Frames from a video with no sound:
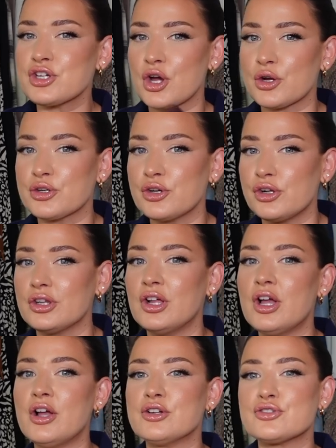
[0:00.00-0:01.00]
tonal,
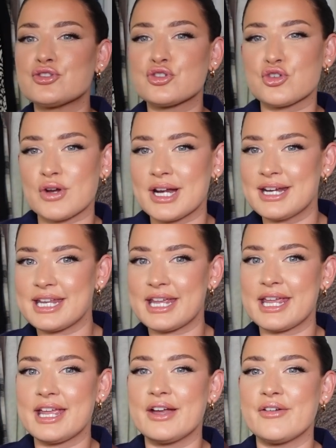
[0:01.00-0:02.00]

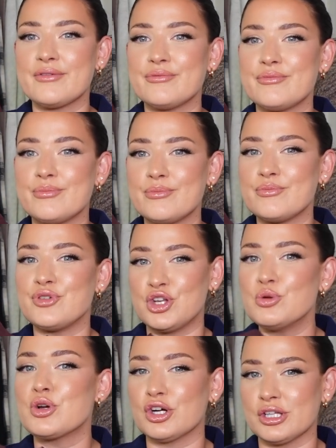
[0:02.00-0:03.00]
trendy,
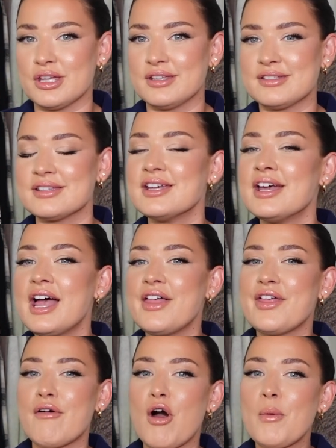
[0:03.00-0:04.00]
new colours.
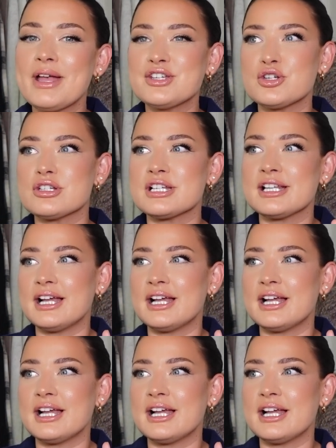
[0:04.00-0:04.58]
They're always usually